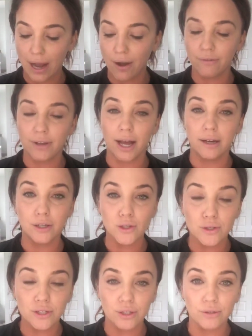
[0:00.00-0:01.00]
I've gotten
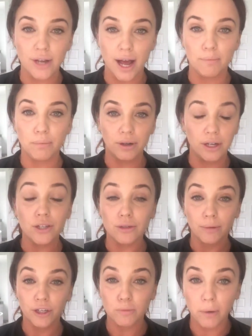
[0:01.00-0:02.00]
used to not putting
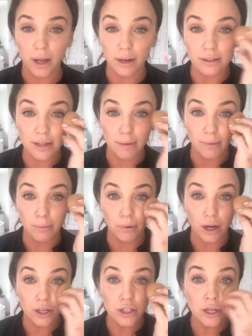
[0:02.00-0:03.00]
too much product on my
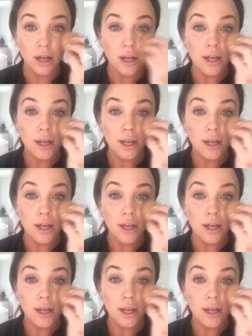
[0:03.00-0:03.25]
brush.